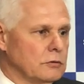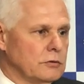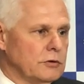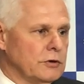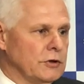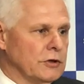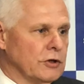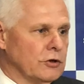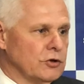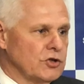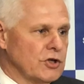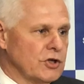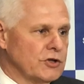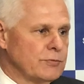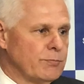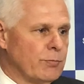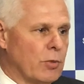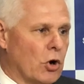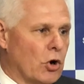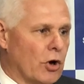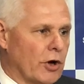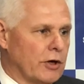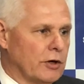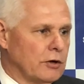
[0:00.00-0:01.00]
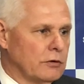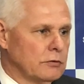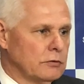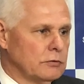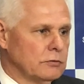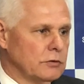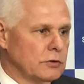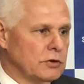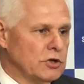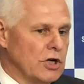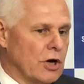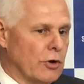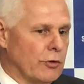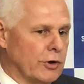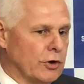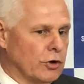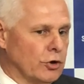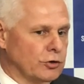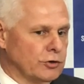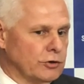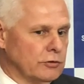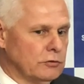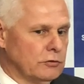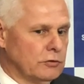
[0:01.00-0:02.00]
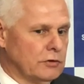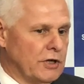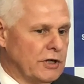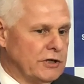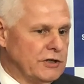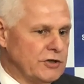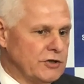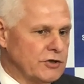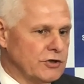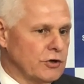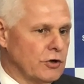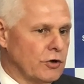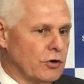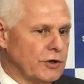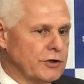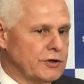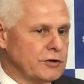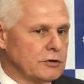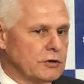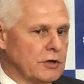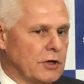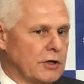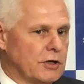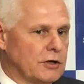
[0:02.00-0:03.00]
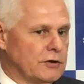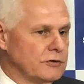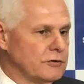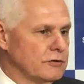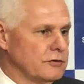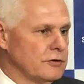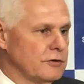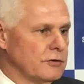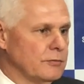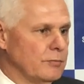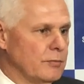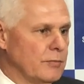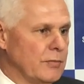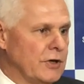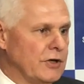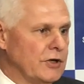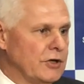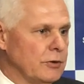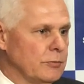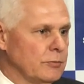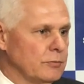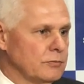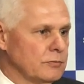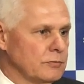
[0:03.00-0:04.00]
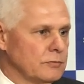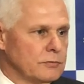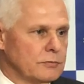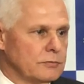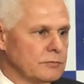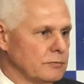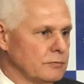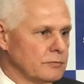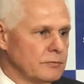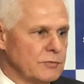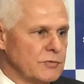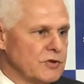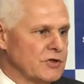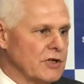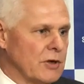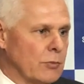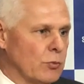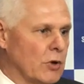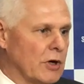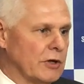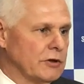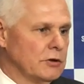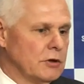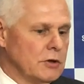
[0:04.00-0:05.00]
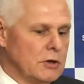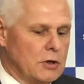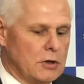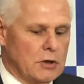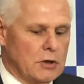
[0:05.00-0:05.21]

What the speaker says: you know, just by going on any site and meeting someone,